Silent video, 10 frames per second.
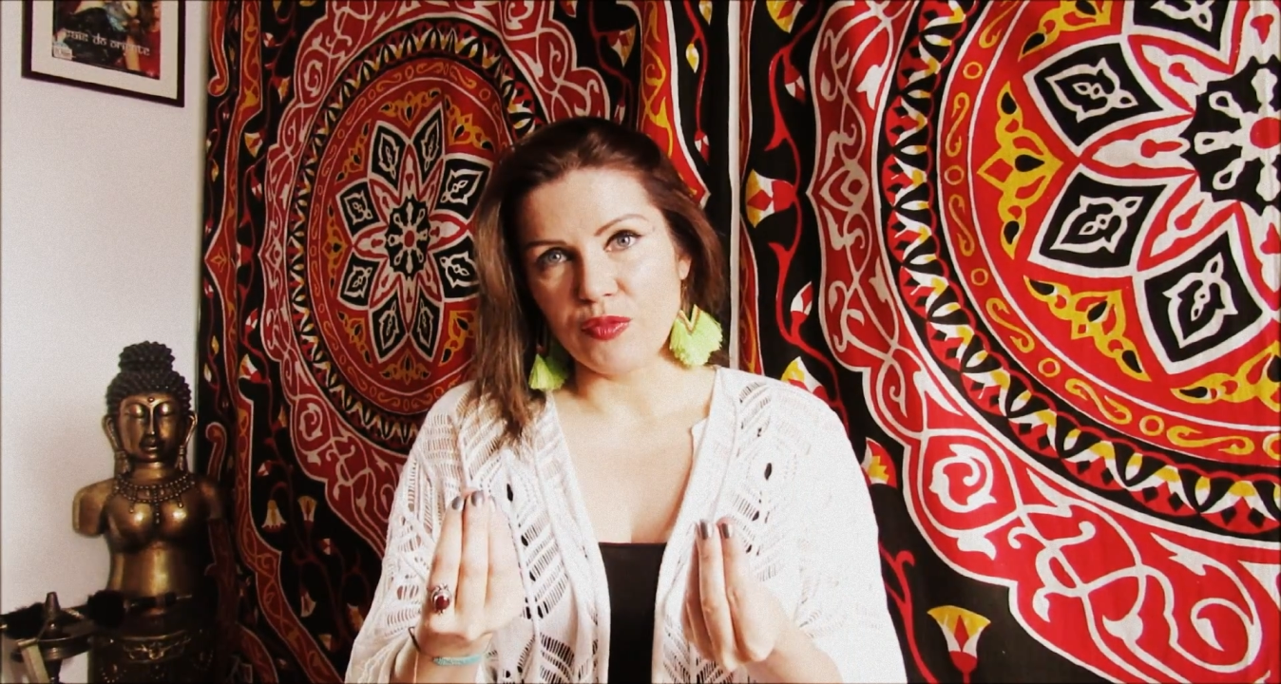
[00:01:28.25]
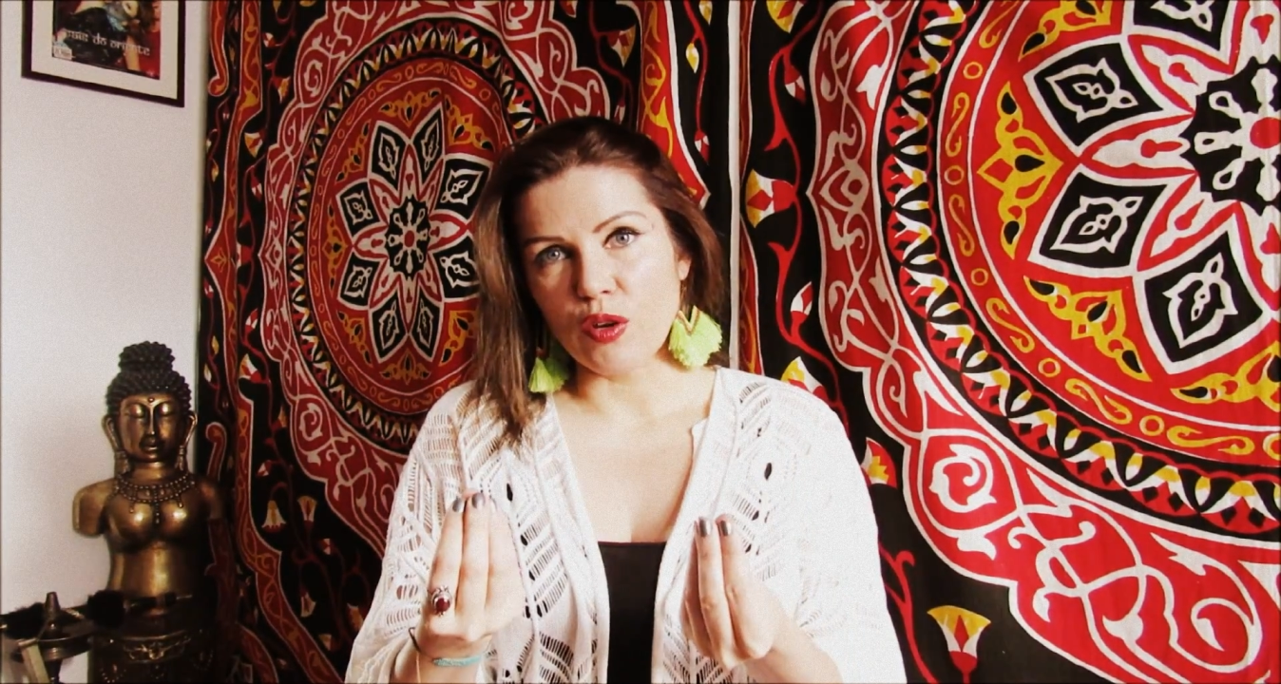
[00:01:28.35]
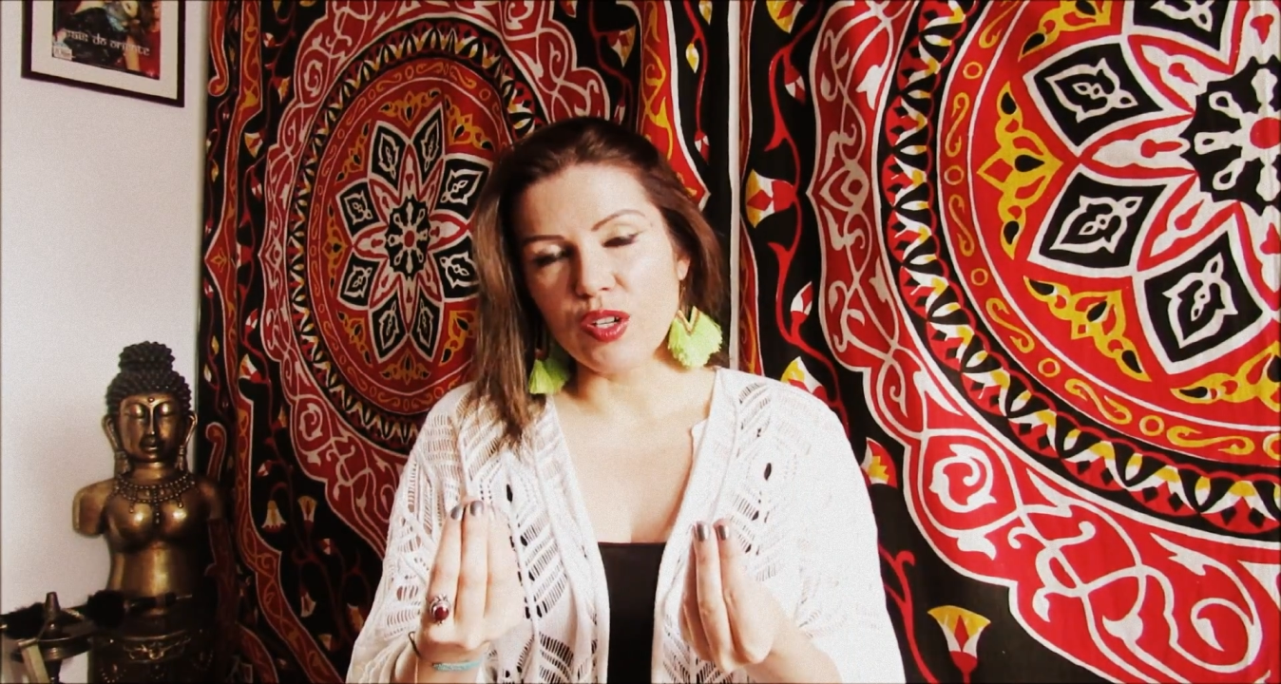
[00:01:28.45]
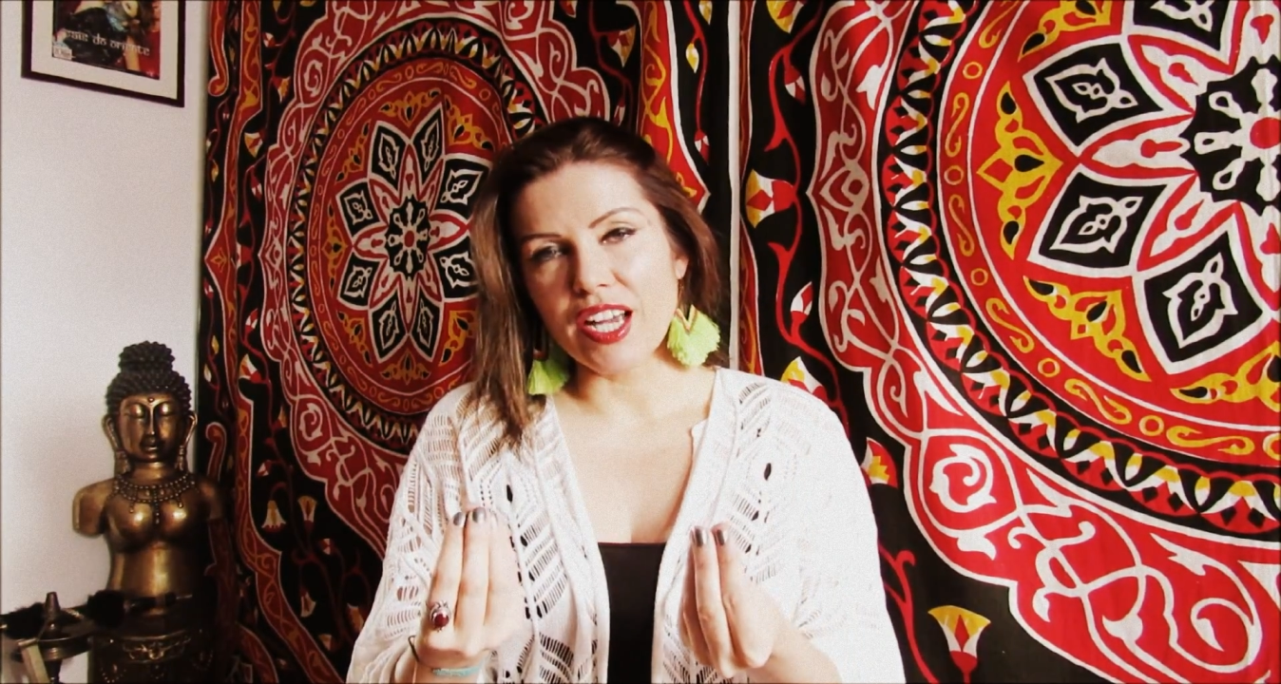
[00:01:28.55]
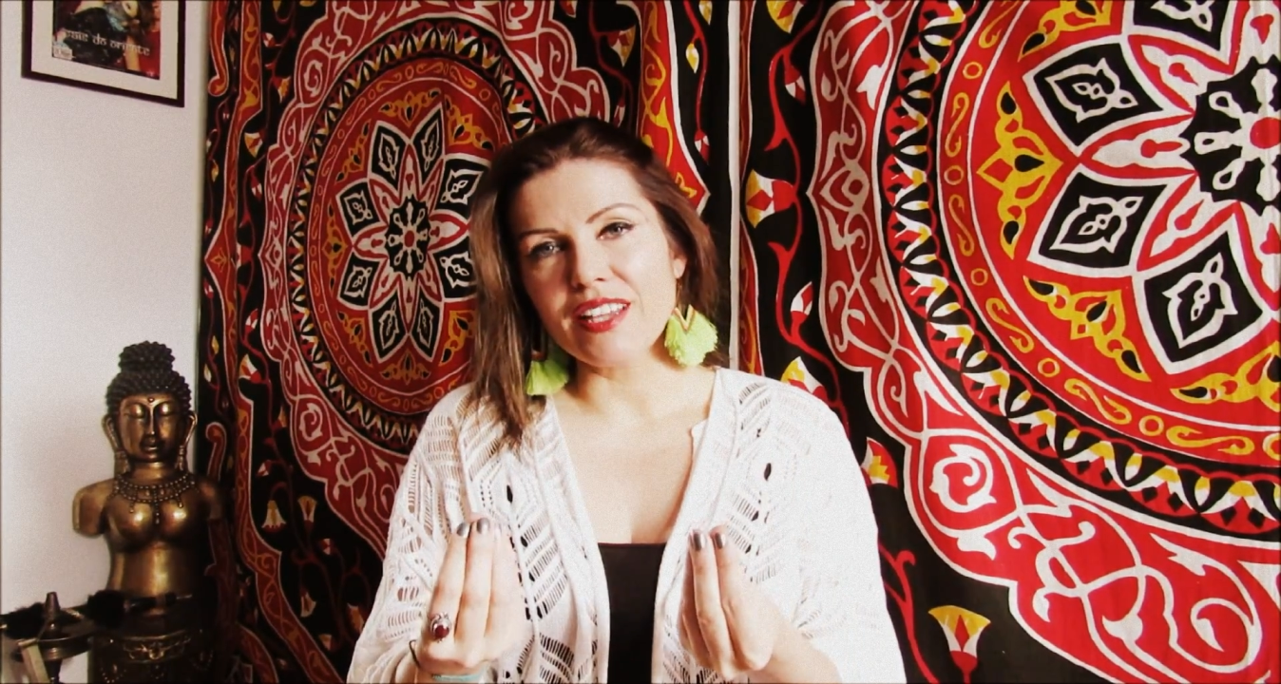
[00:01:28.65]

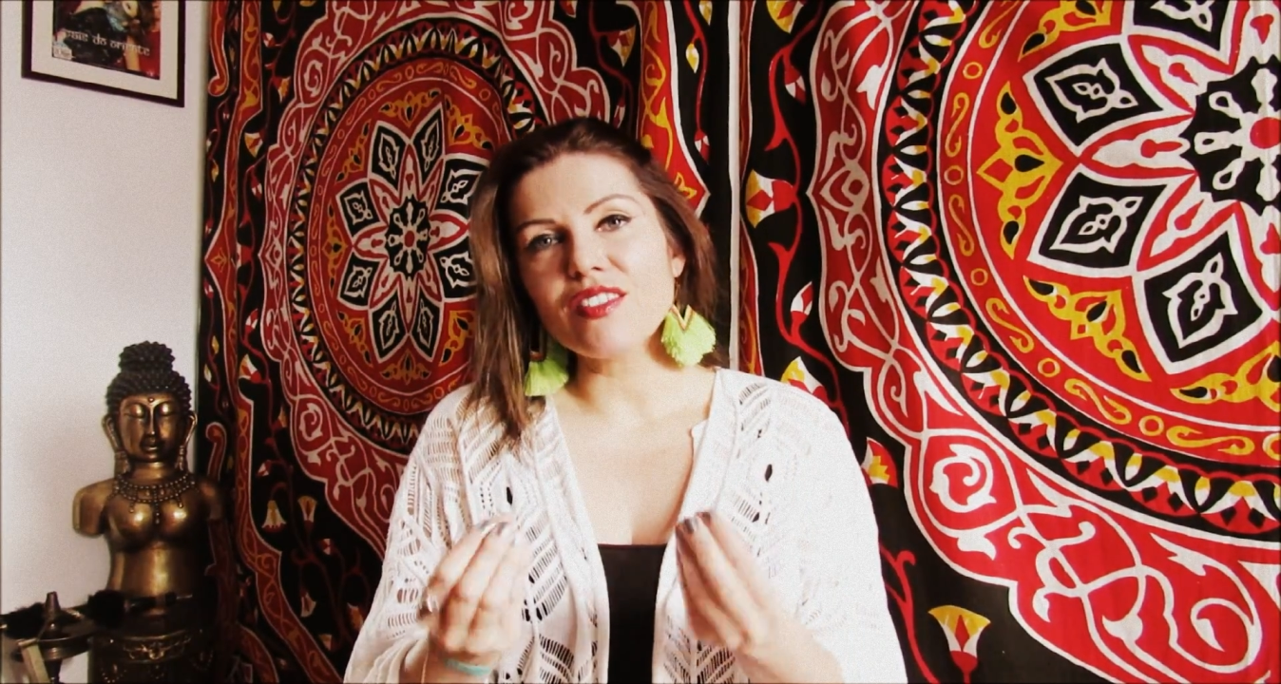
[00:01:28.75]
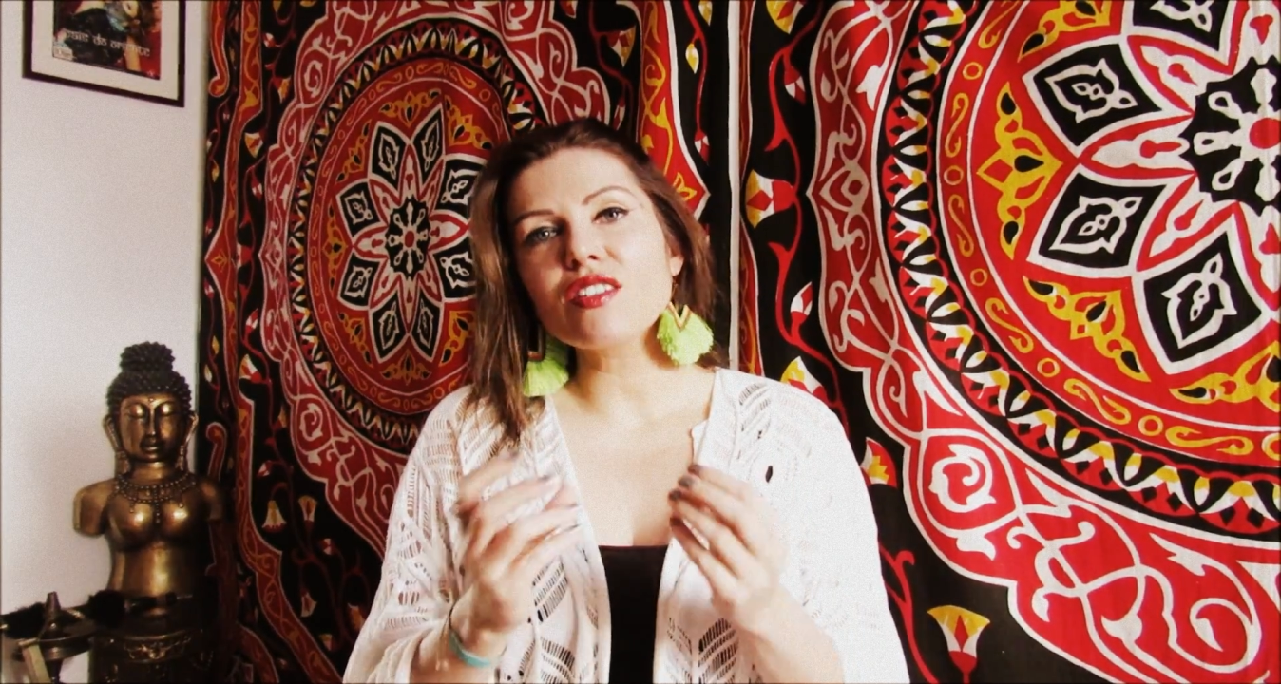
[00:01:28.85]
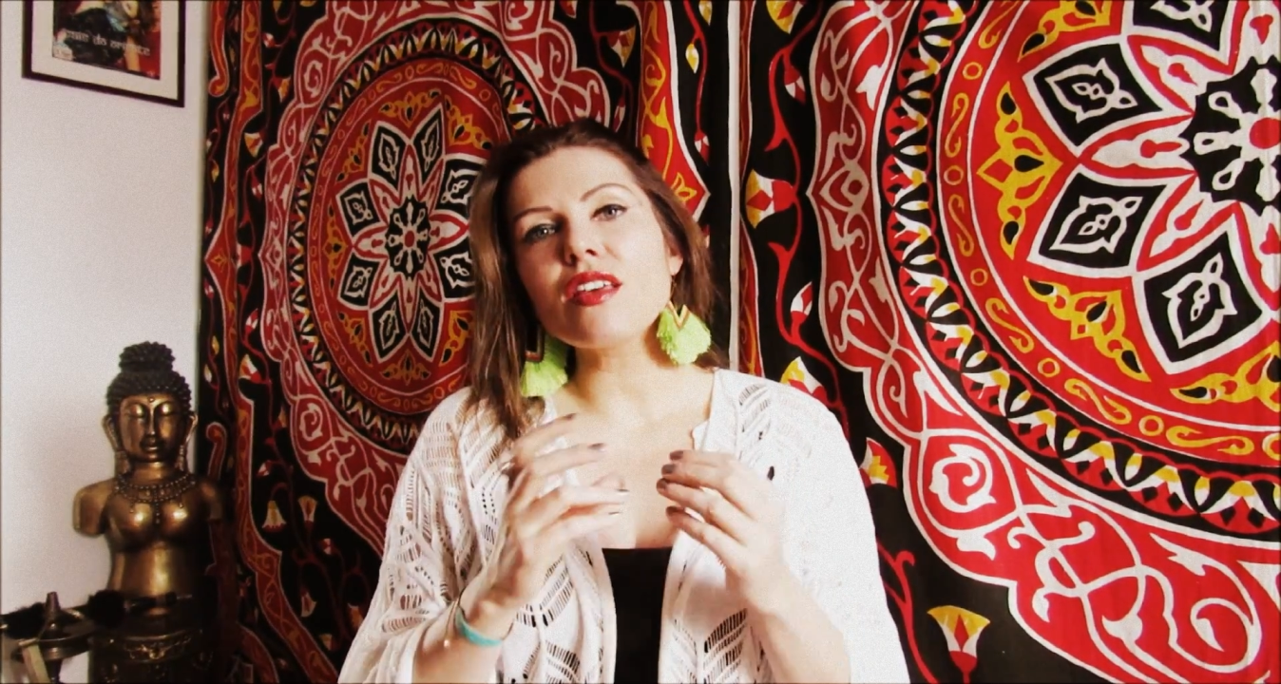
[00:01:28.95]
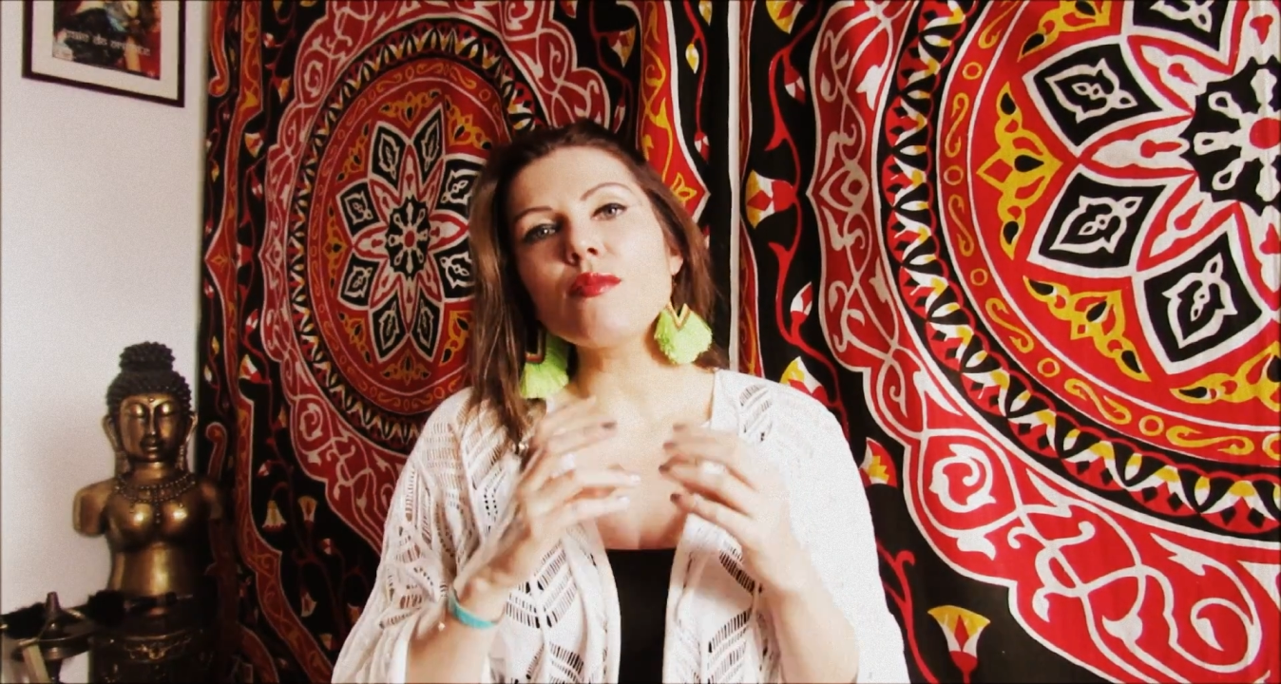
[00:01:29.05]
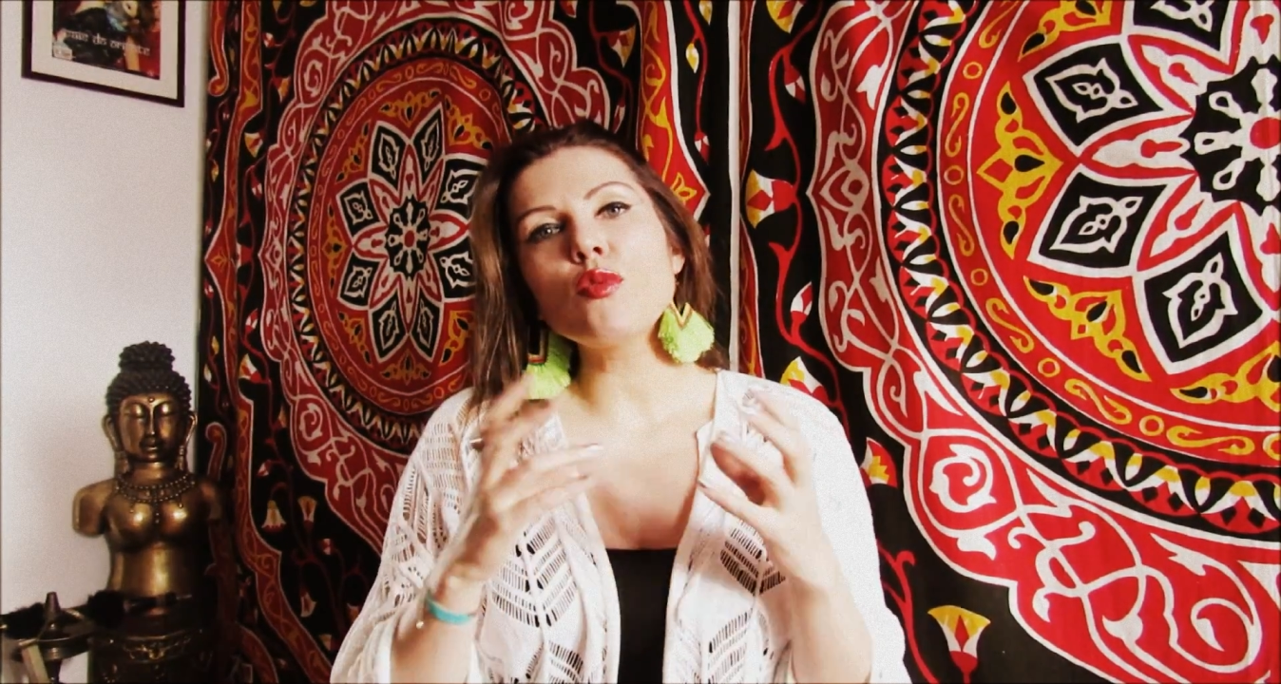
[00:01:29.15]
Okay, the
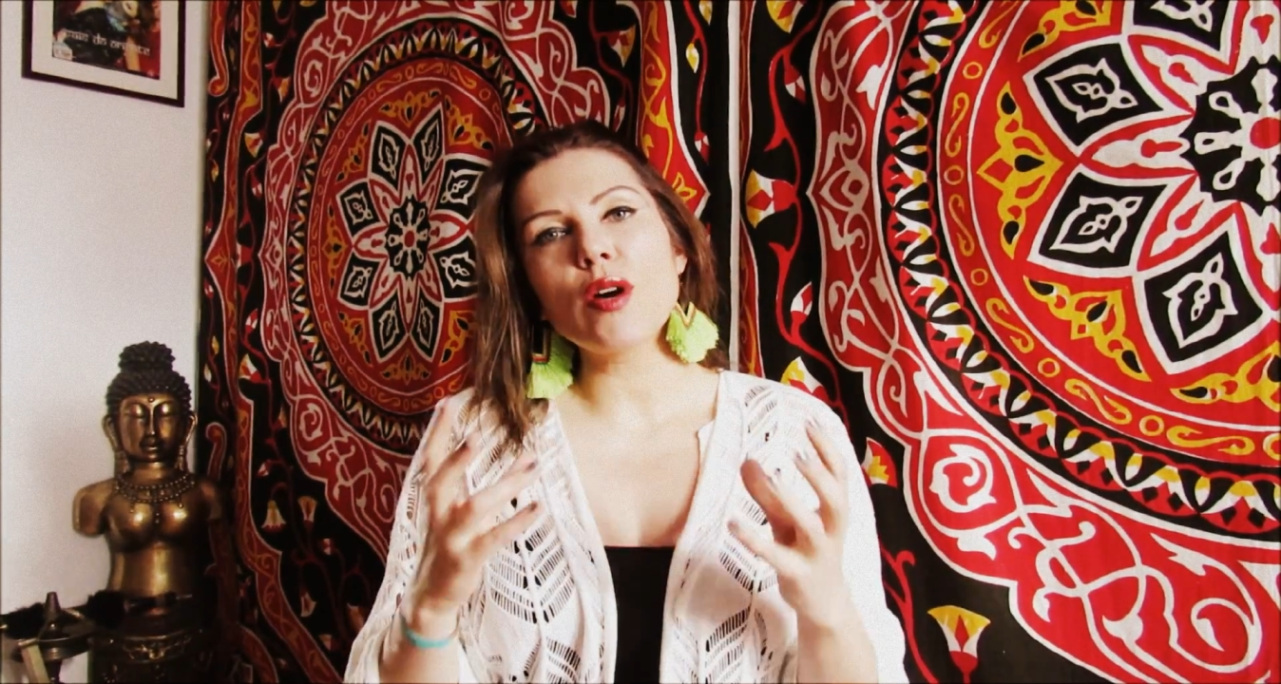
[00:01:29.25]
same